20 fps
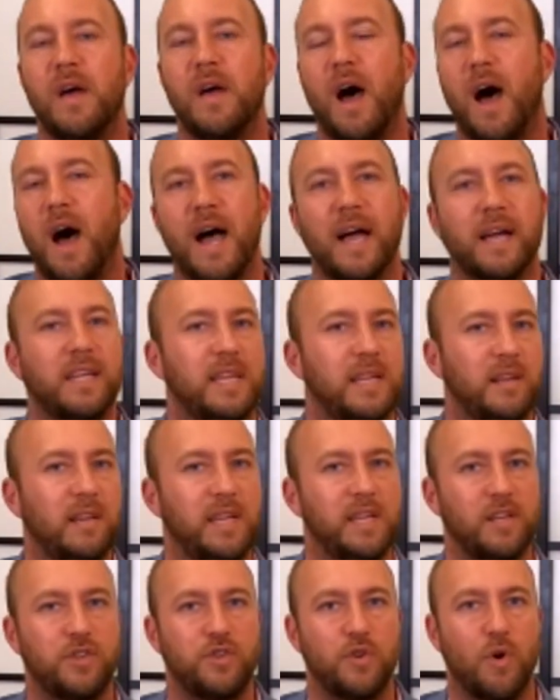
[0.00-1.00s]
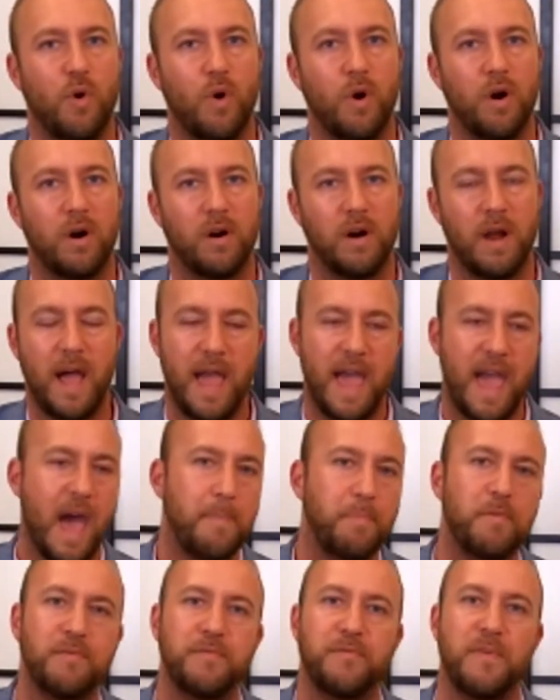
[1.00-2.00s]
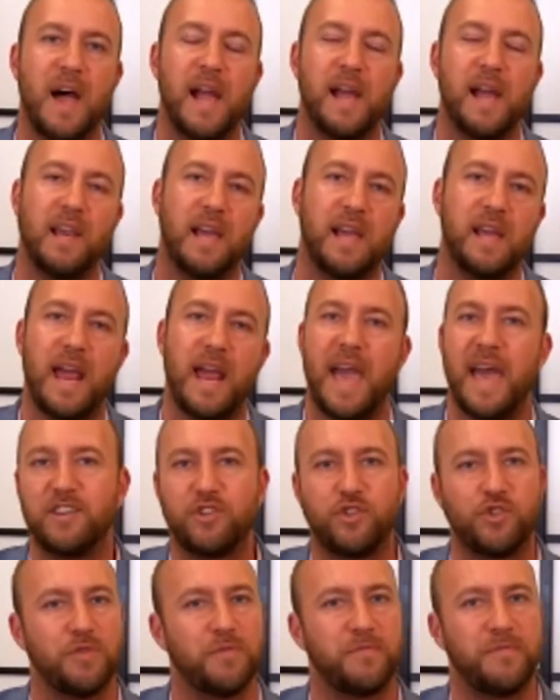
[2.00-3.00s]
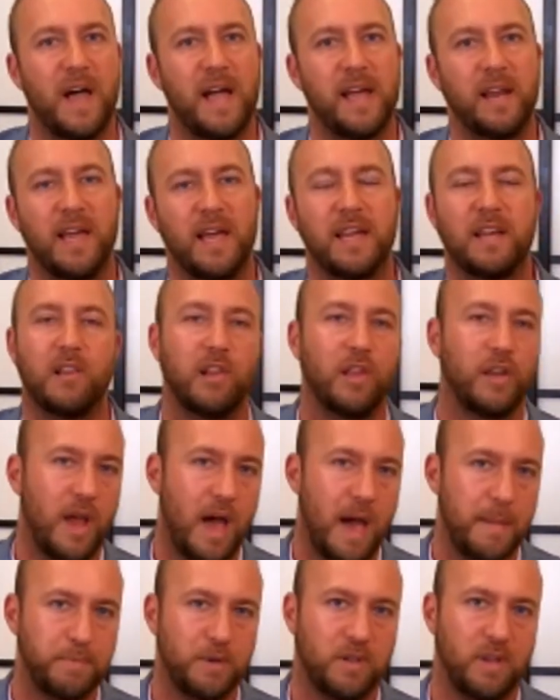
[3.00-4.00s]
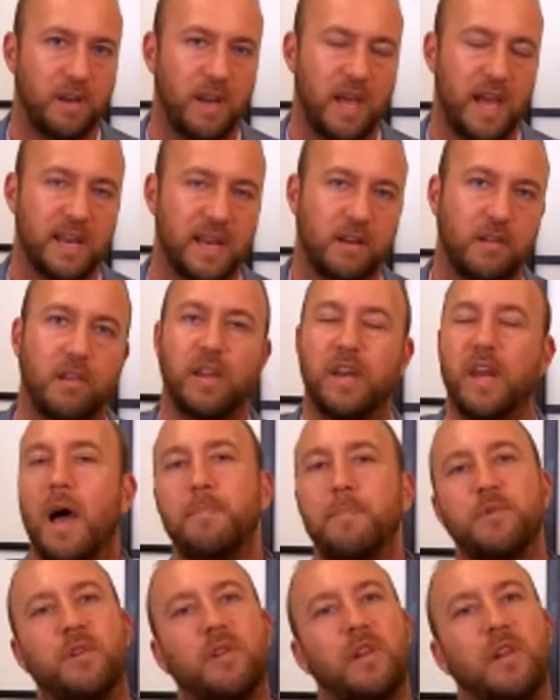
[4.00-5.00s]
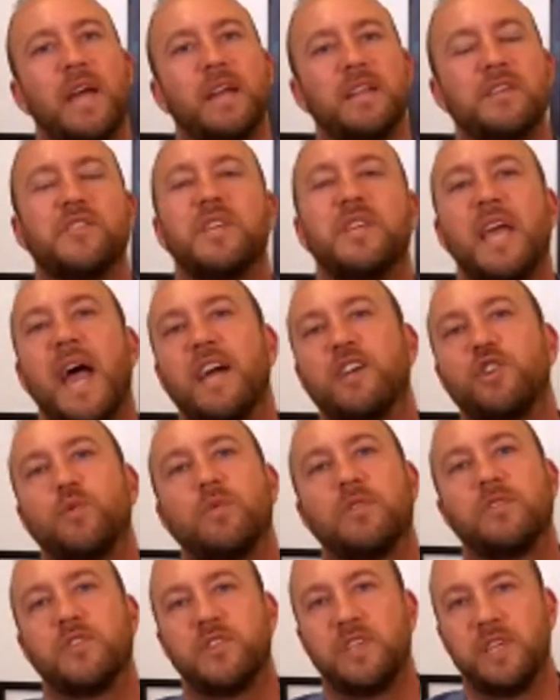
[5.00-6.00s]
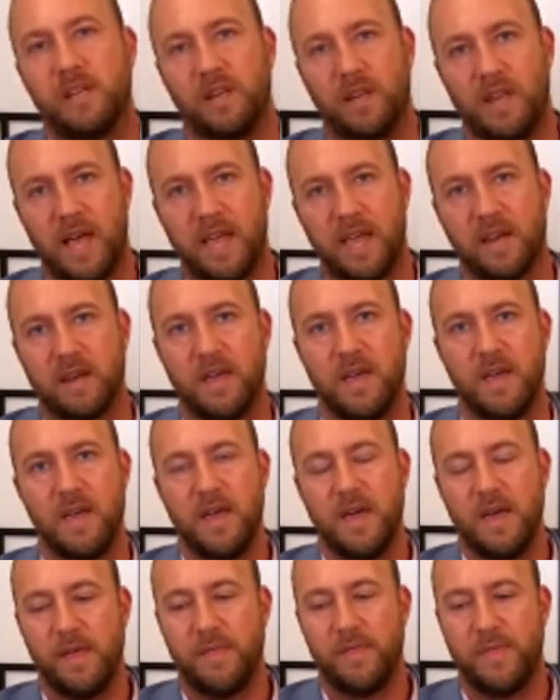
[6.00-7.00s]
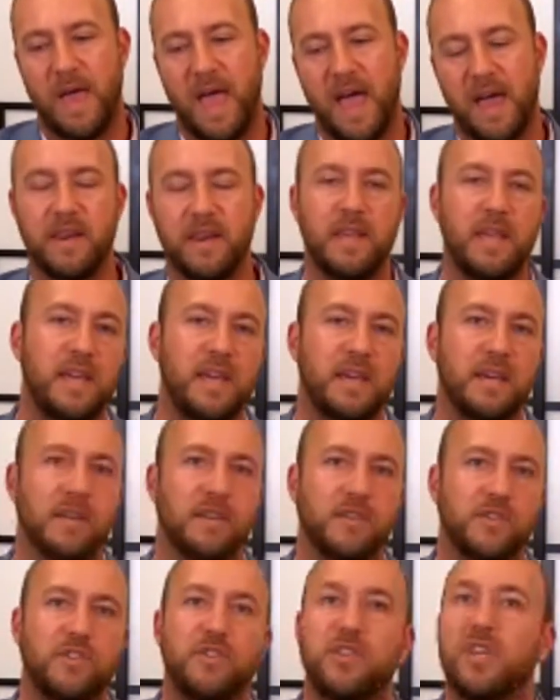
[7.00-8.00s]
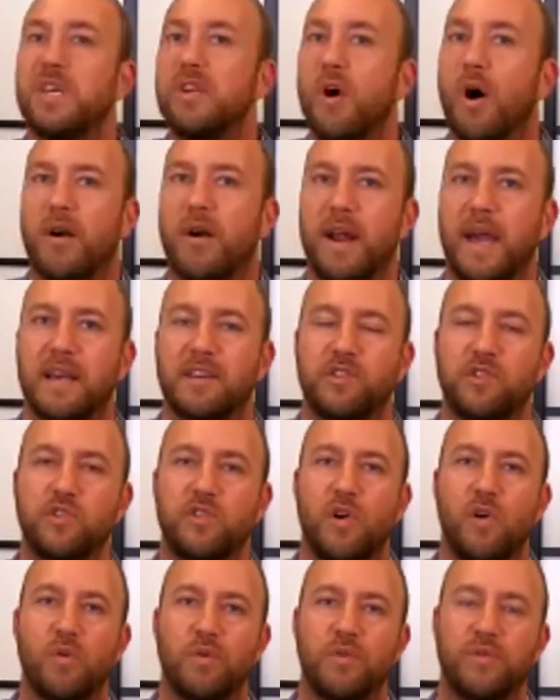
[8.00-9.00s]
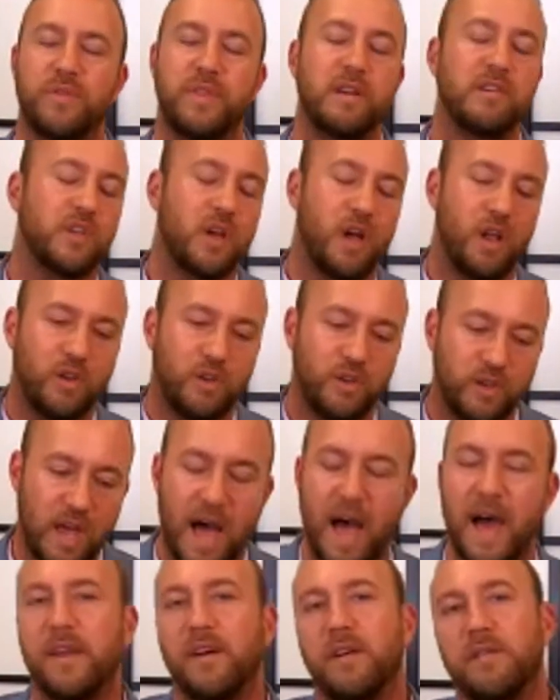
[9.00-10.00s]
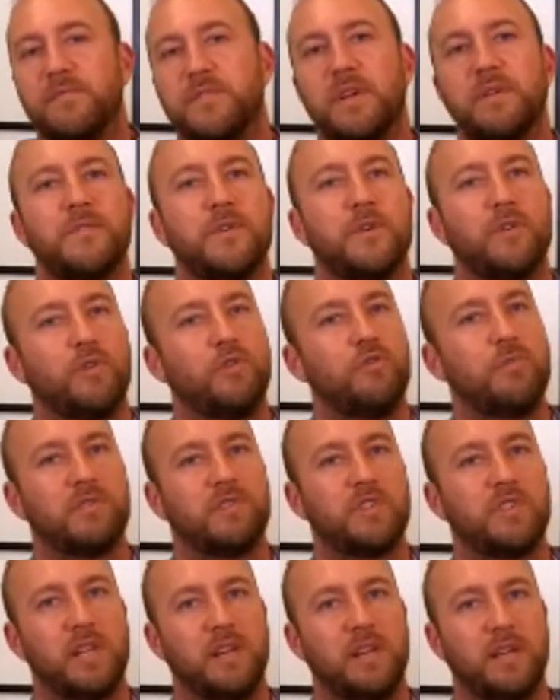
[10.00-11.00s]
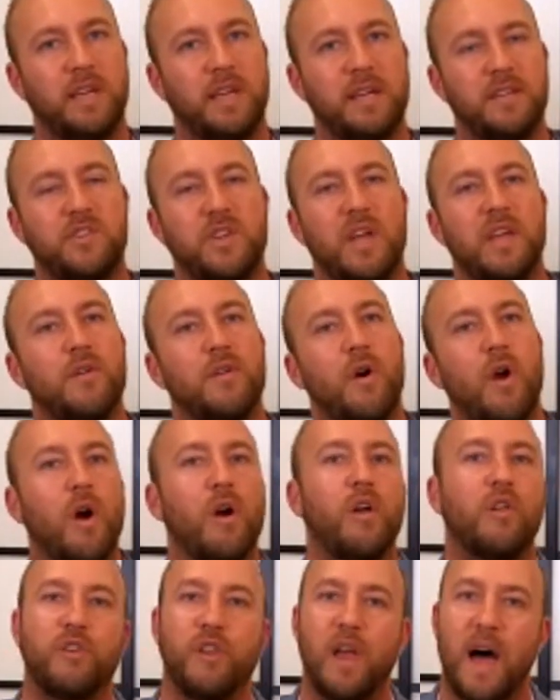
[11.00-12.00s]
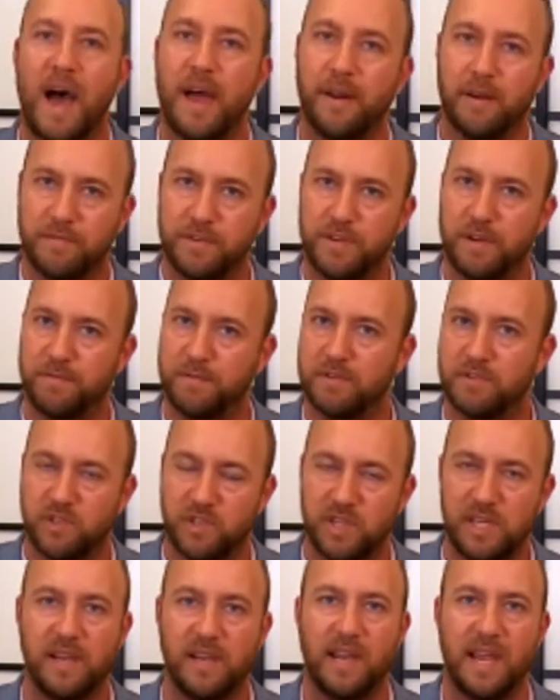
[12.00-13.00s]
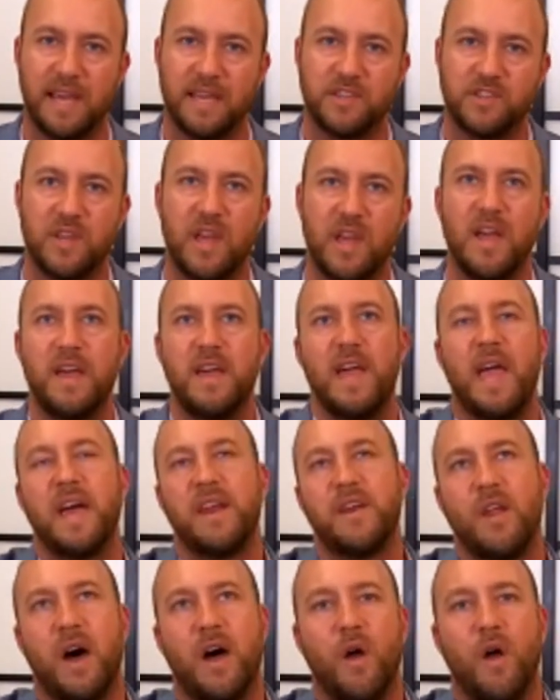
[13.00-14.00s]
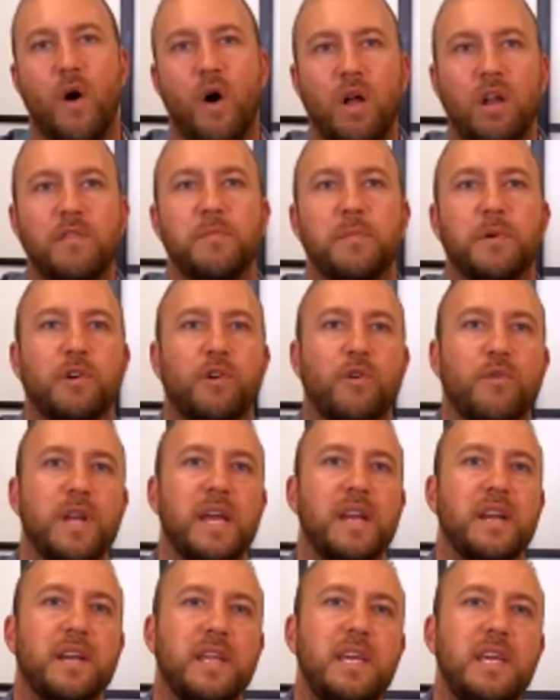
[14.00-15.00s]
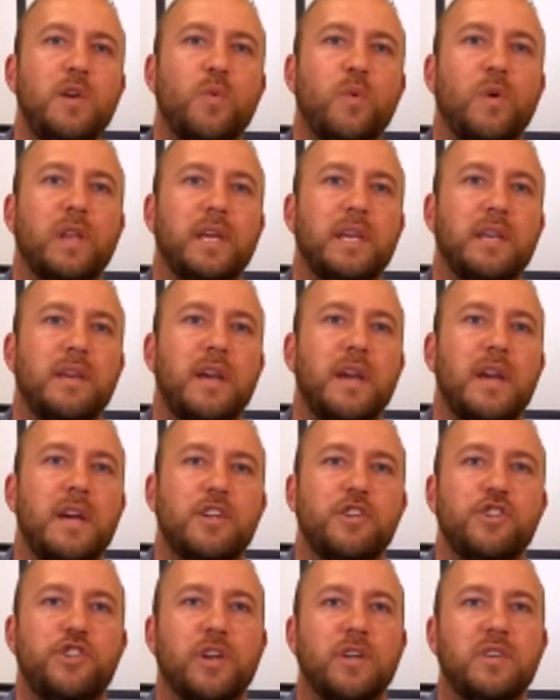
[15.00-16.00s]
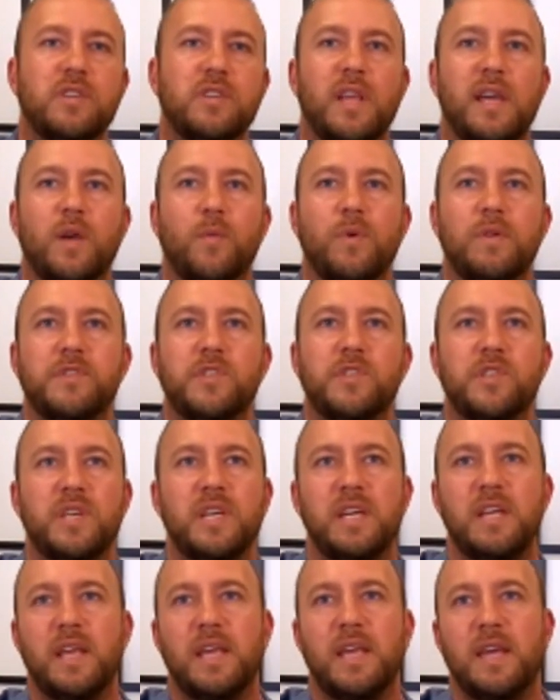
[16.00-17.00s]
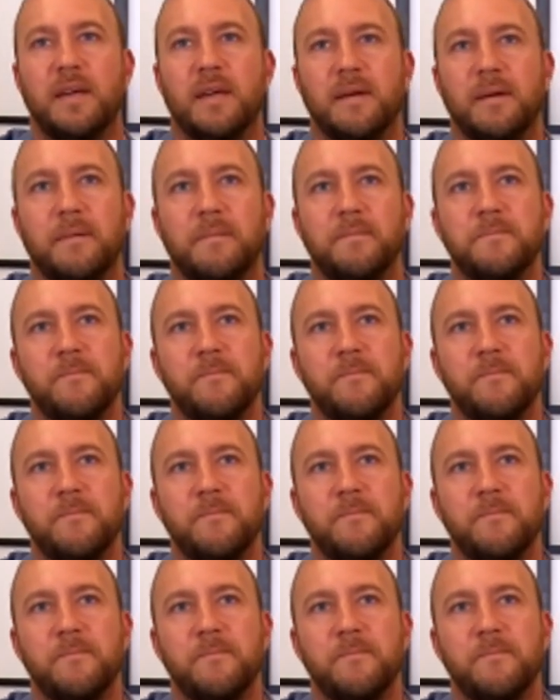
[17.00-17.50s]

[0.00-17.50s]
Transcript: heliodor, apophyllite, astrophyllite, clinoptilolite. Clinoptilolite is the actual zeolite that is TRS. So there's a lot of different aluminosilicates, and there are a lot of different zeolites, and not all of them are created equally, just like we've seen in